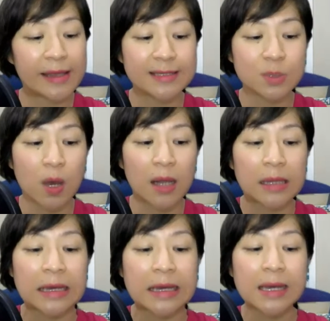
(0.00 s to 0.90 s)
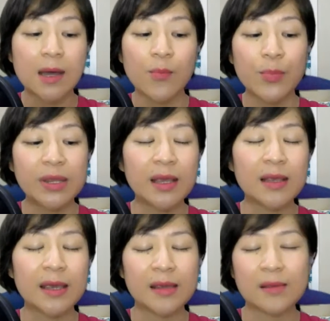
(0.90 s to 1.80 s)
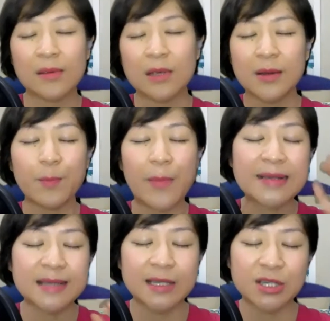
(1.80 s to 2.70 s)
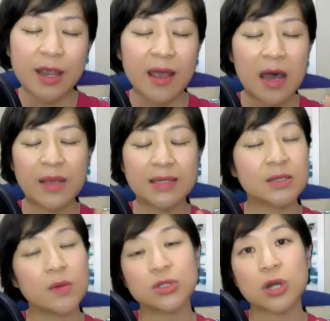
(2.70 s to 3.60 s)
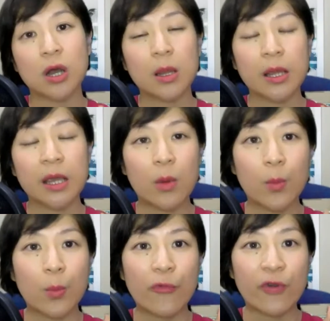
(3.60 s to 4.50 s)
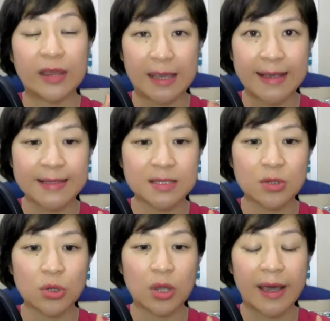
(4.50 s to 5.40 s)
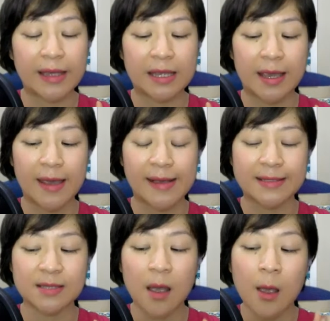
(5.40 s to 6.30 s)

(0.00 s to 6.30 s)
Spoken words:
as well. But the message that comes in so strongly for this tonight is